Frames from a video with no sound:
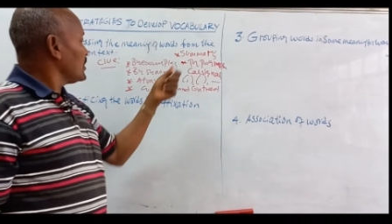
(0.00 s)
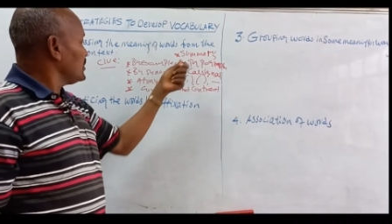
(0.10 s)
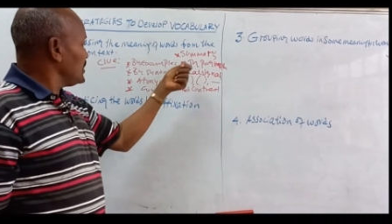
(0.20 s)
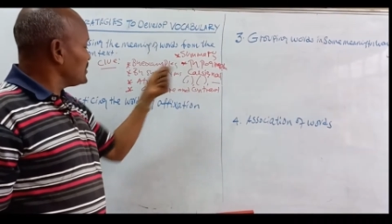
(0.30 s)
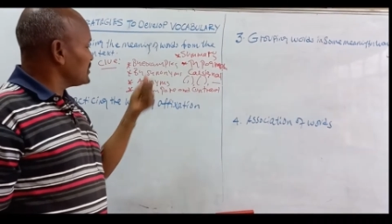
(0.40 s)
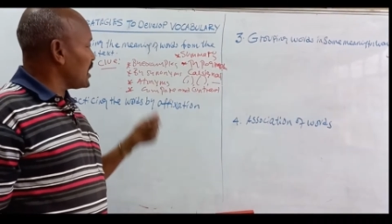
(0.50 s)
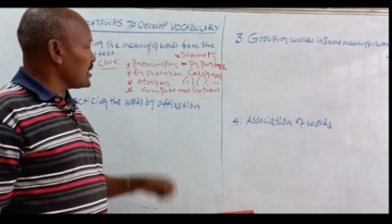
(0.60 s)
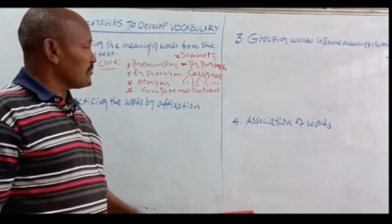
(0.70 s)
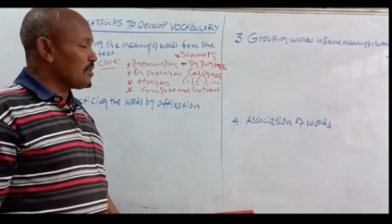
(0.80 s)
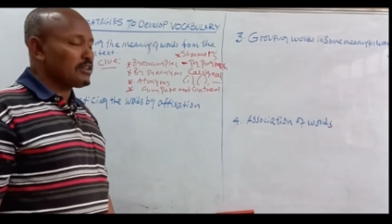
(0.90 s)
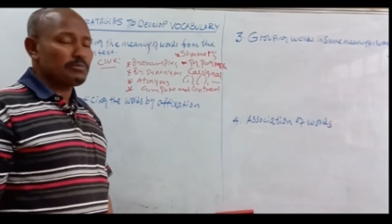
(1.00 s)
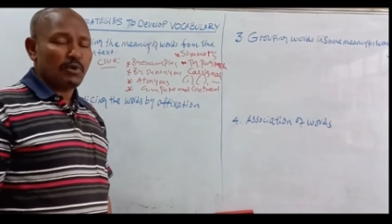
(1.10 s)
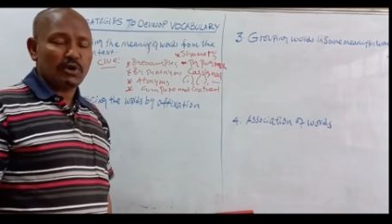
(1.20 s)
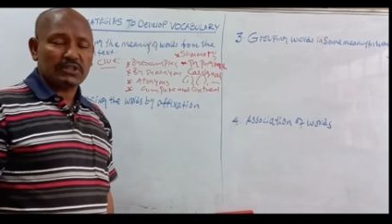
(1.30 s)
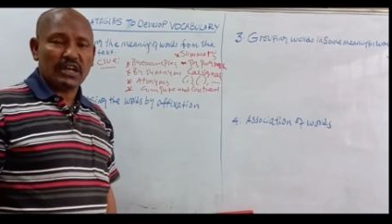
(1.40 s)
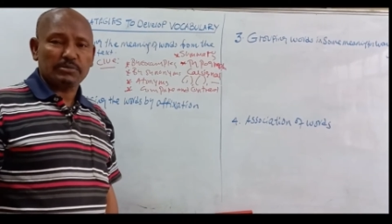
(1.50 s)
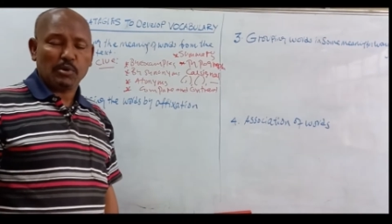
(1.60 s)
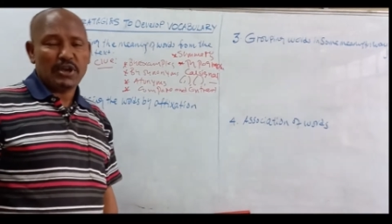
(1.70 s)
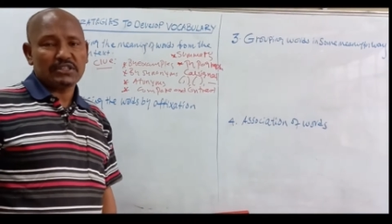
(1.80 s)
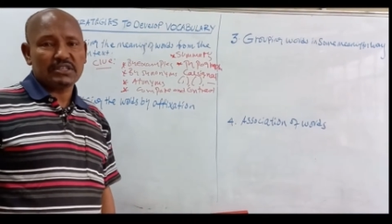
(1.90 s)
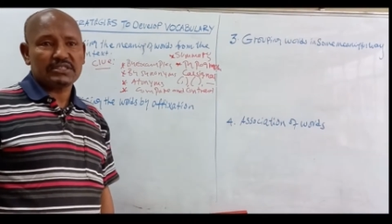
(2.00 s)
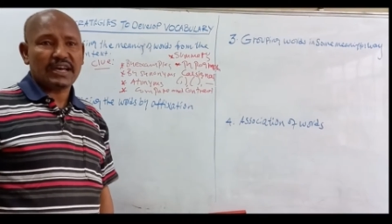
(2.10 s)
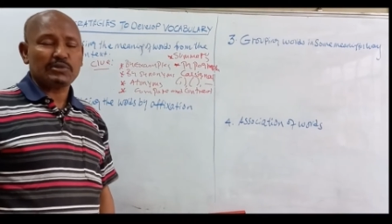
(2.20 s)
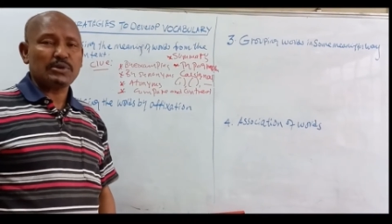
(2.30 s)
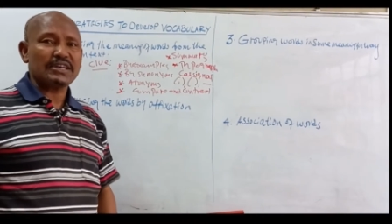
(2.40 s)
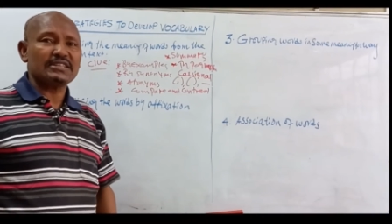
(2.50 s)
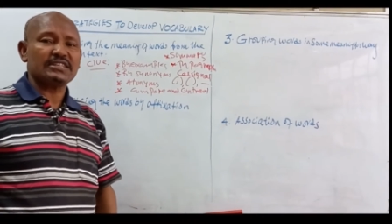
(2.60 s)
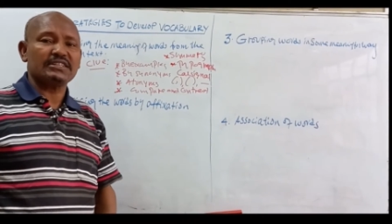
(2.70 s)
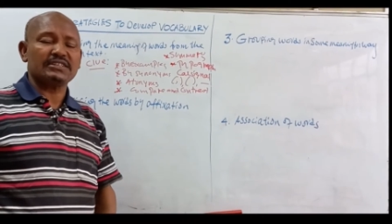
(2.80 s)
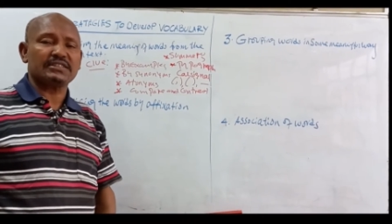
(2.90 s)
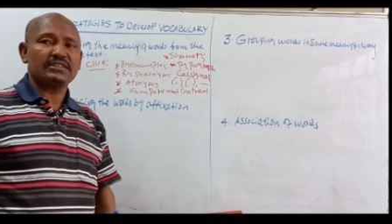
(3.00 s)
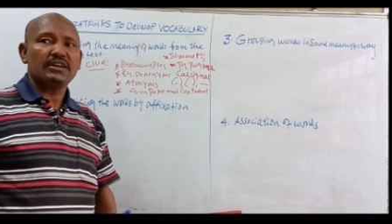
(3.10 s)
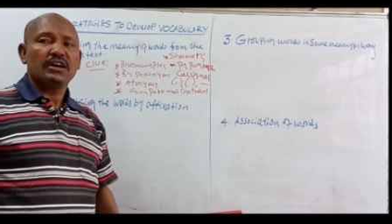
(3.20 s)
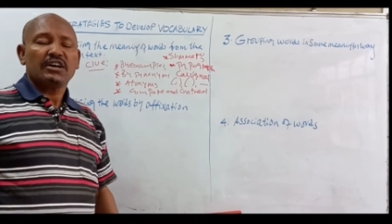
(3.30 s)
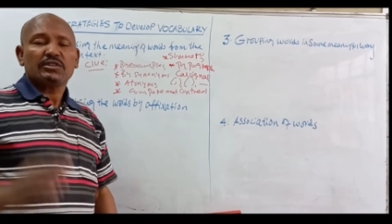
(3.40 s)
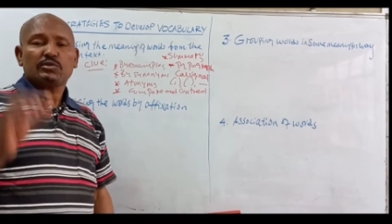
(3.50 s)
these are very important points that we consider